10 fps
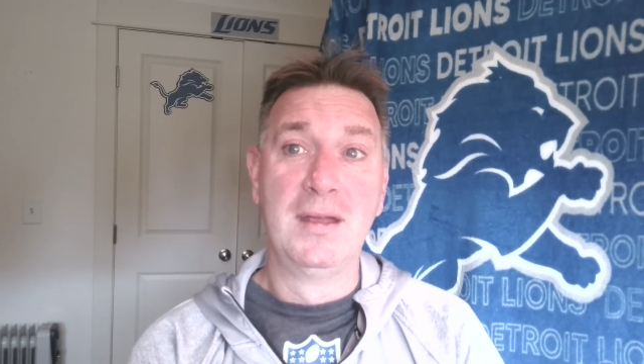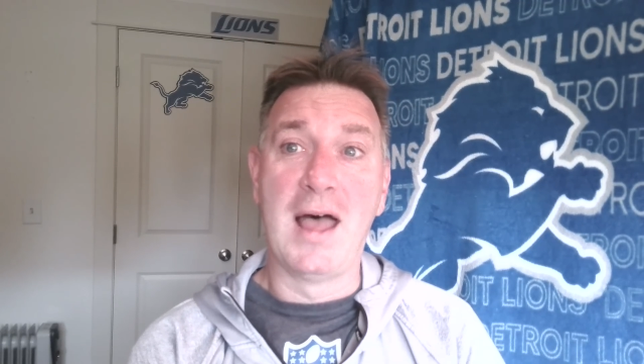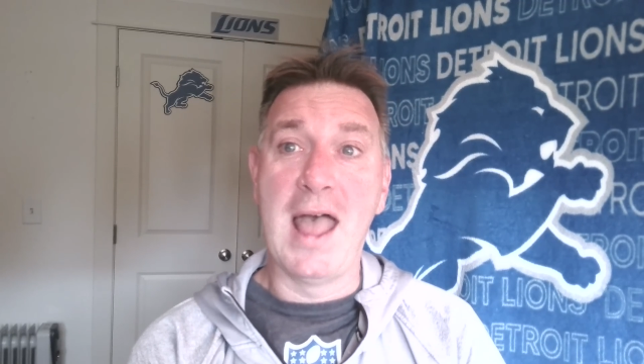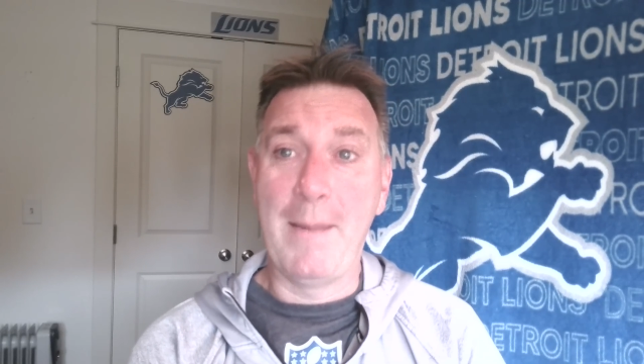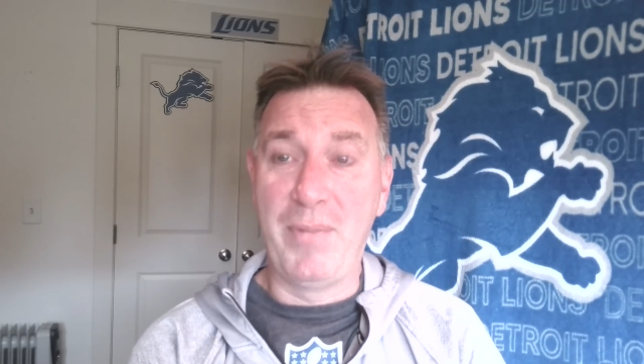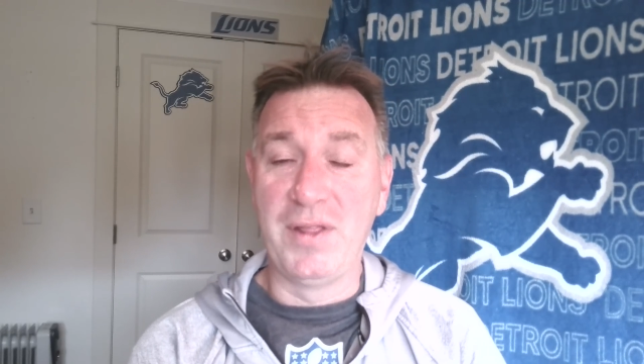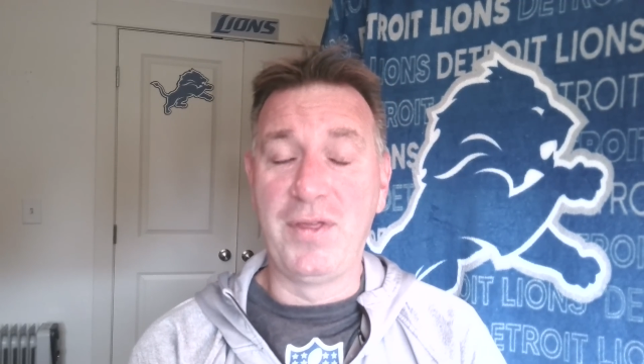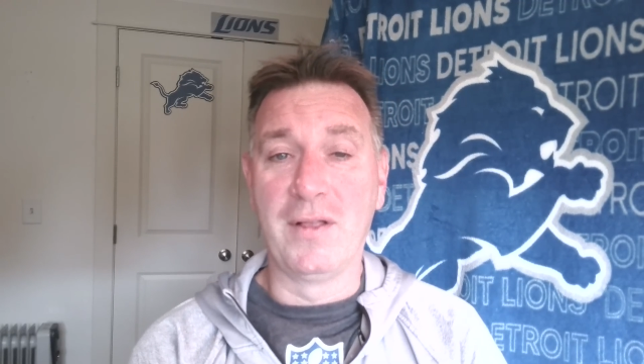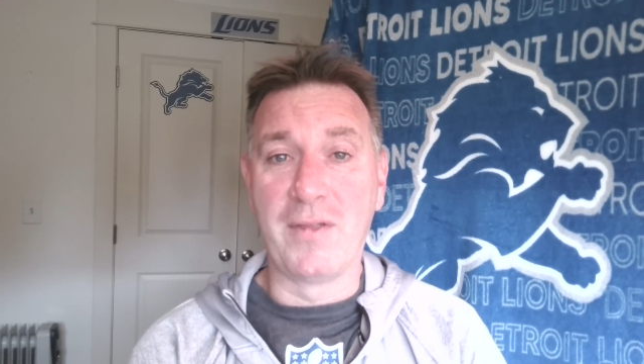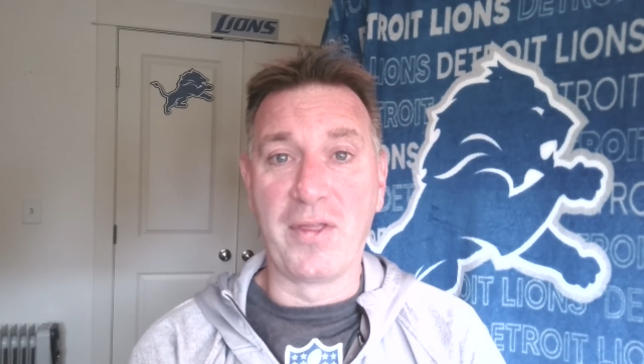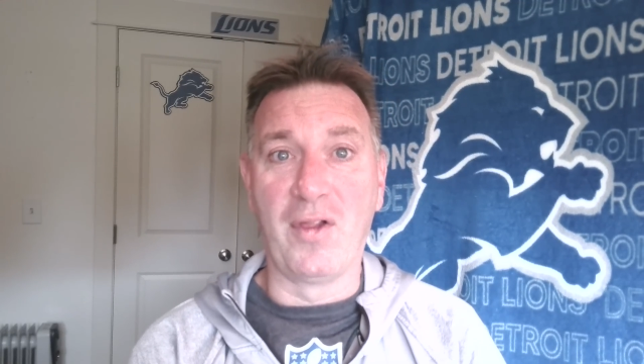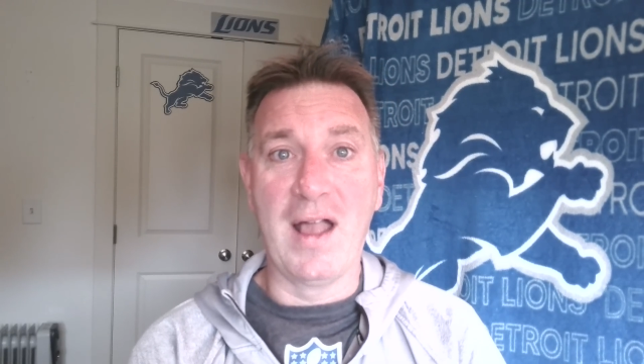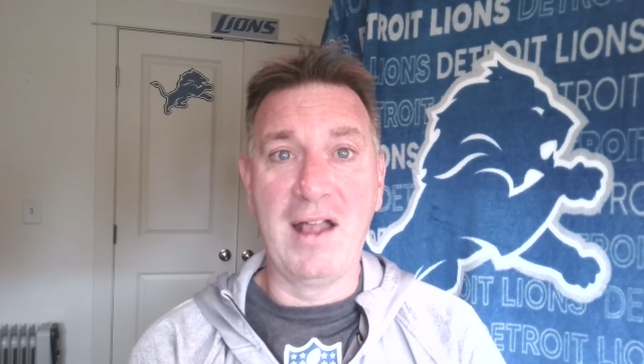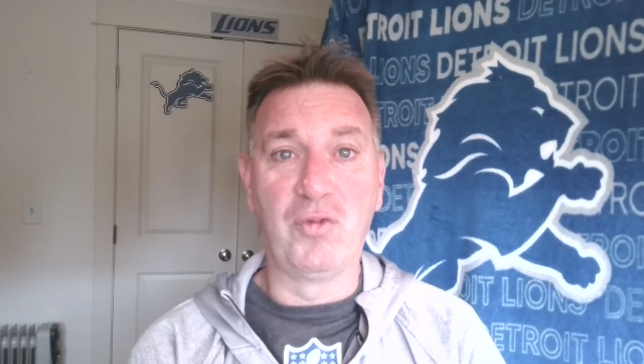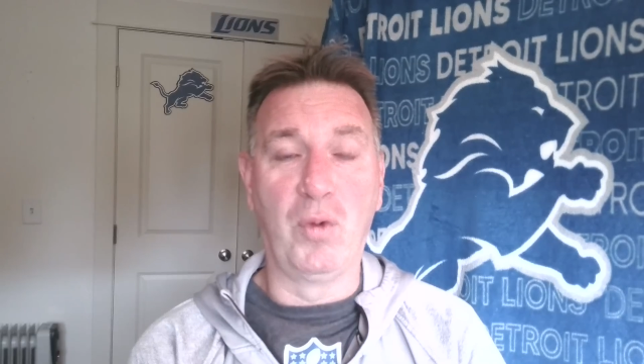I happen to think that the
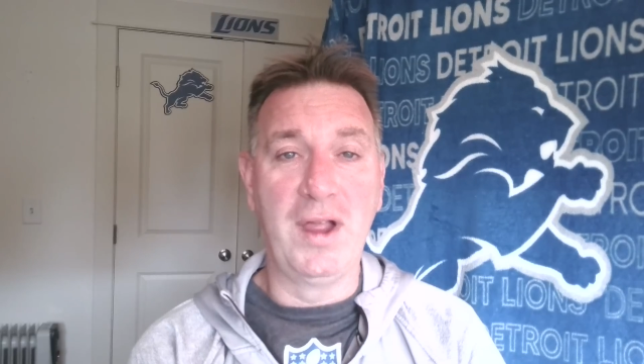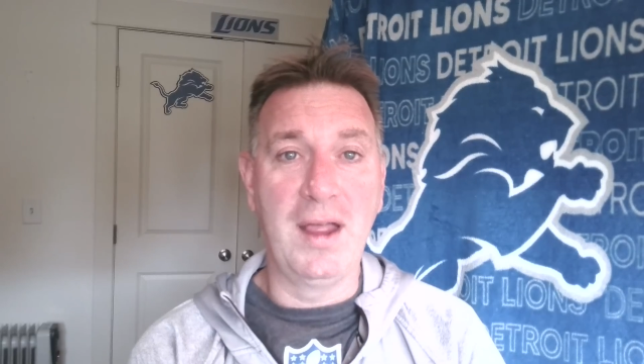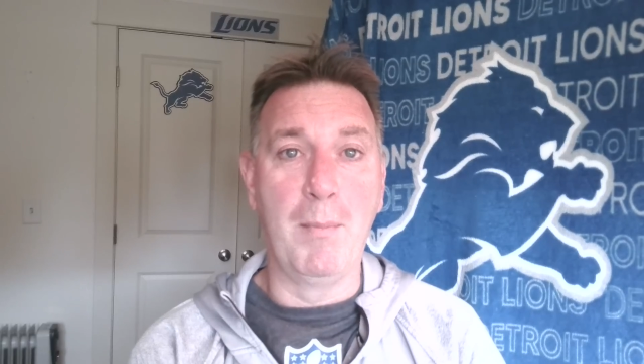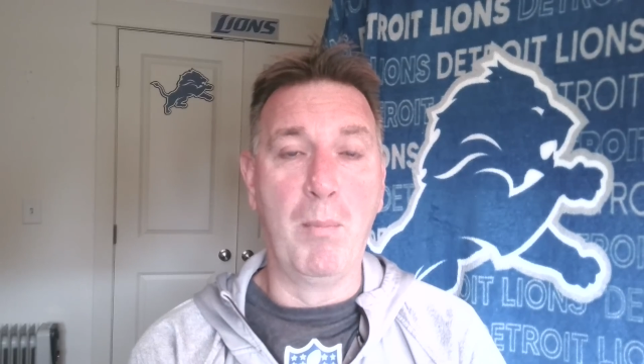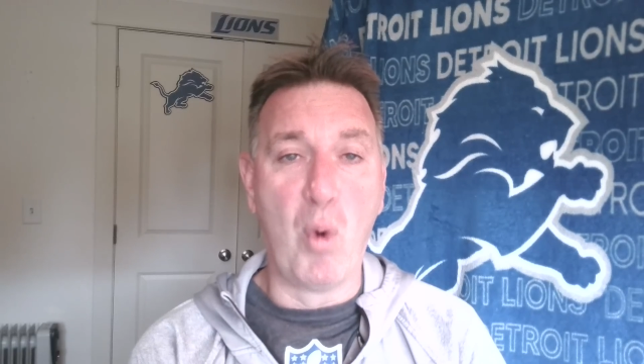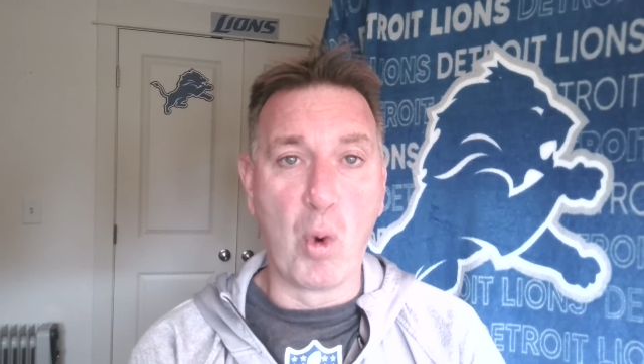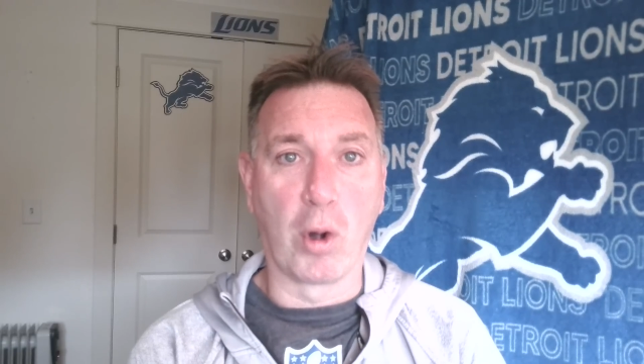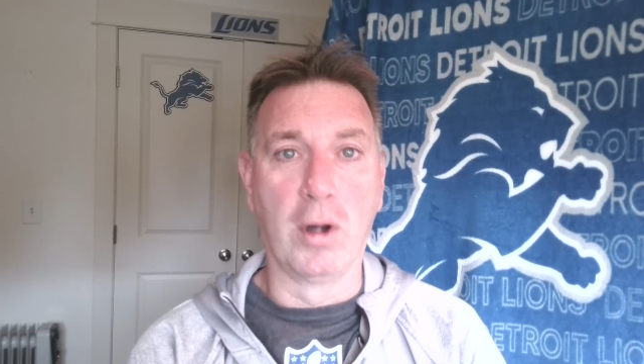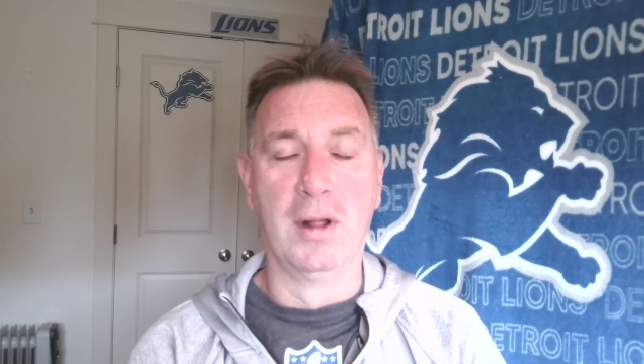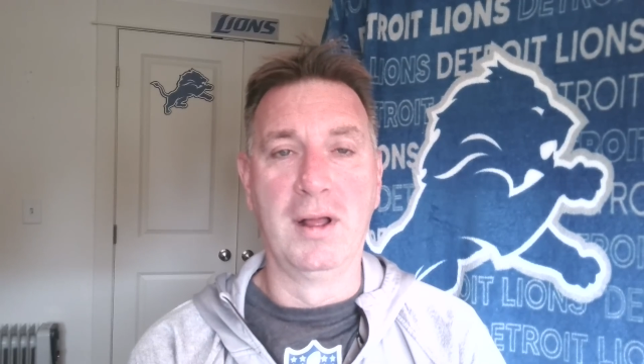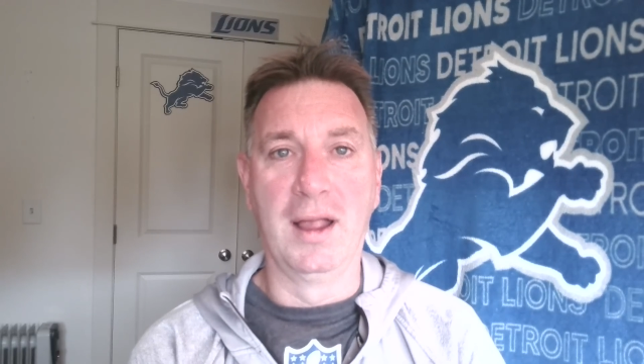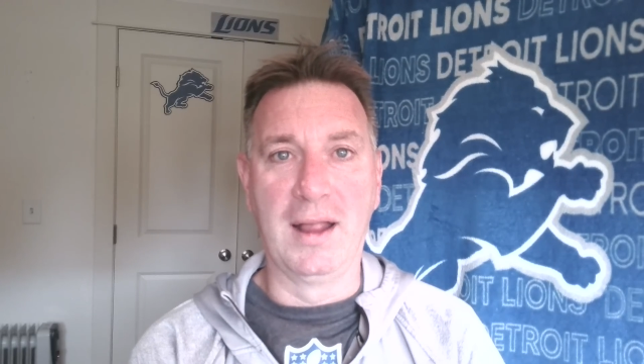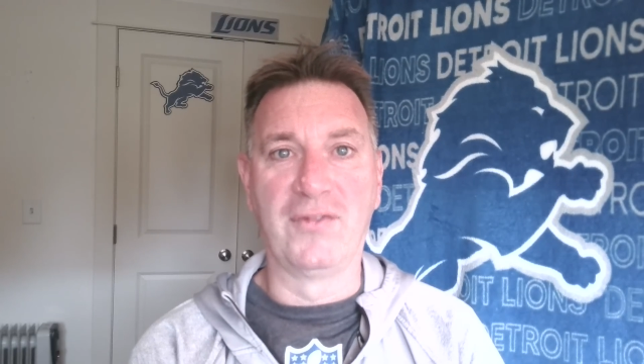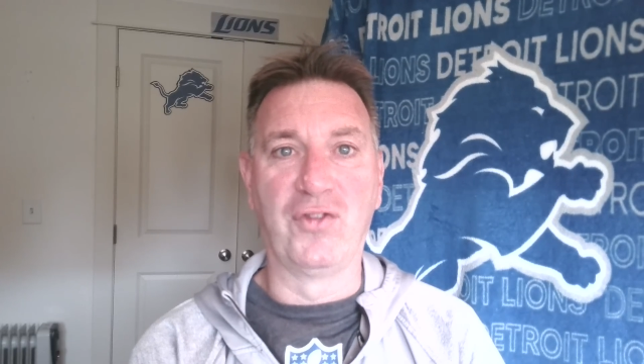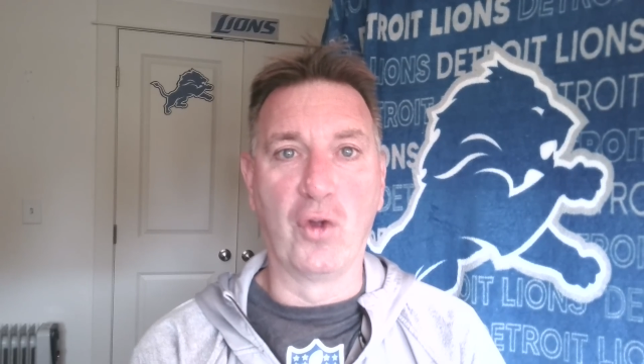Lions will hit more
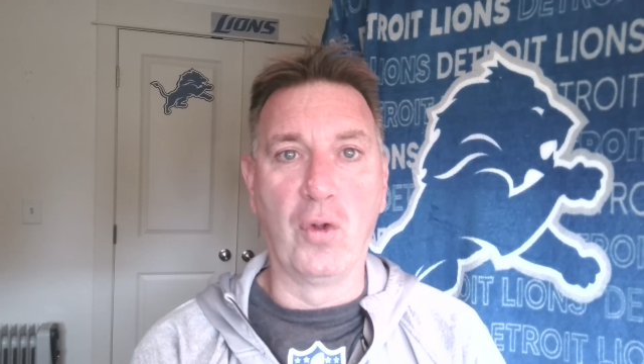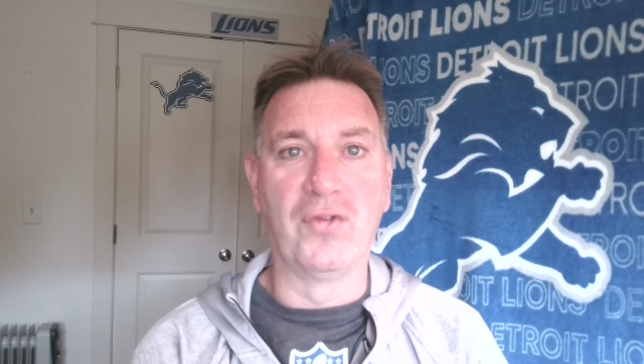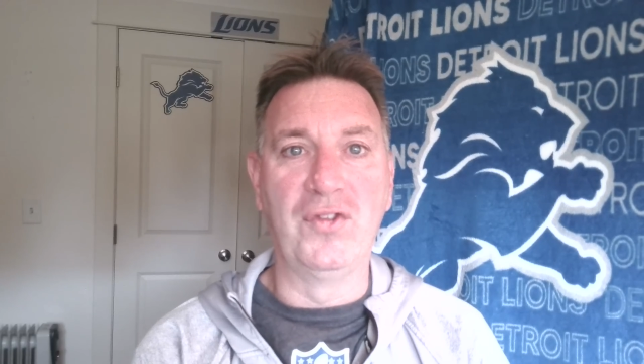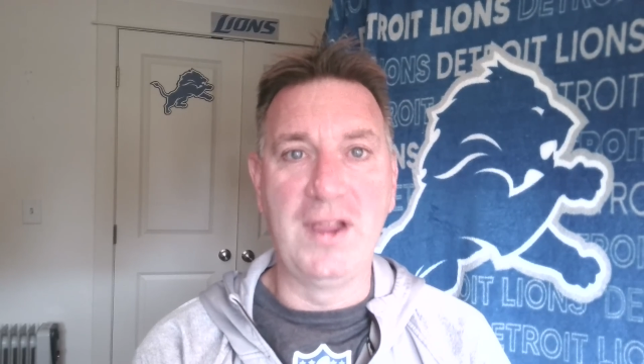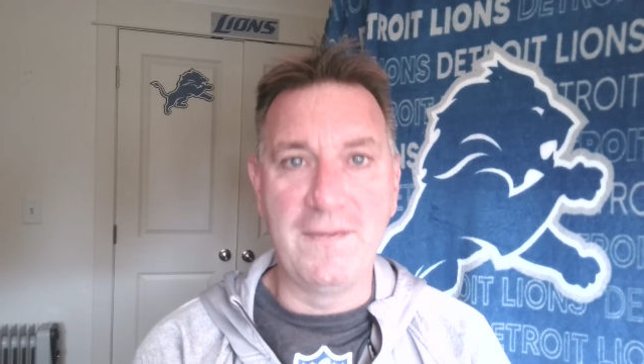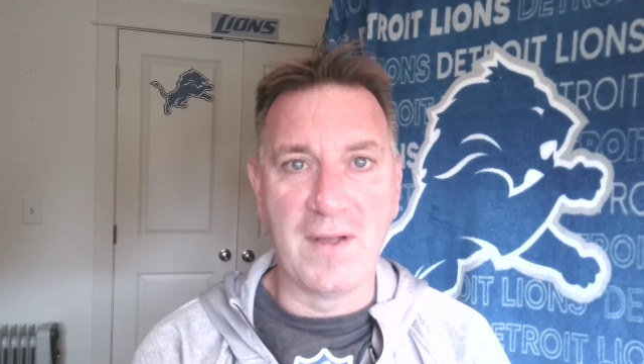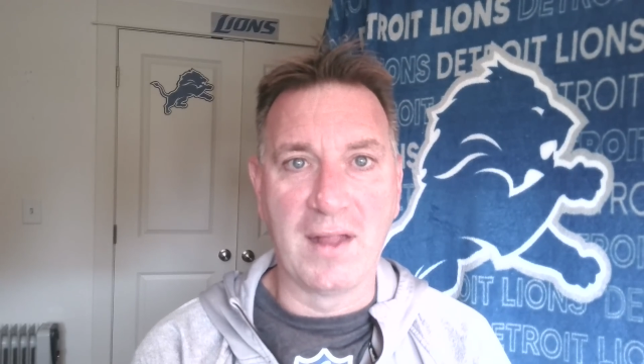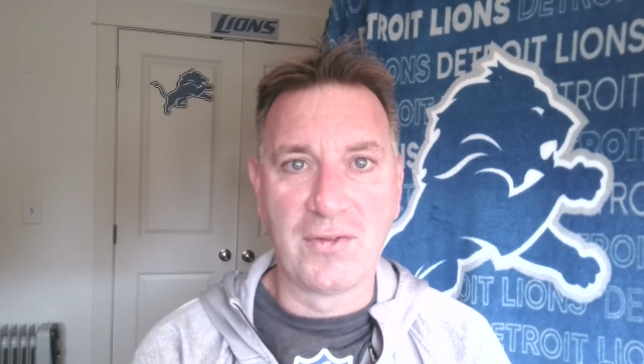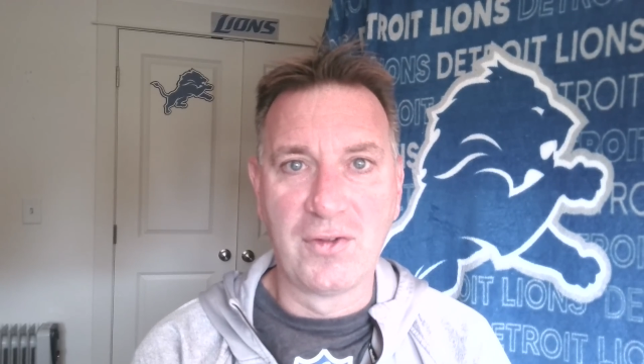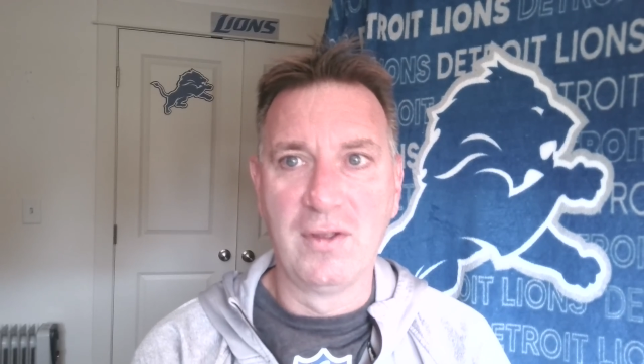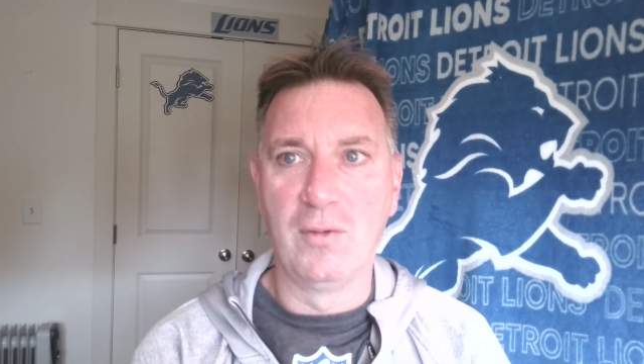against the Colts defense,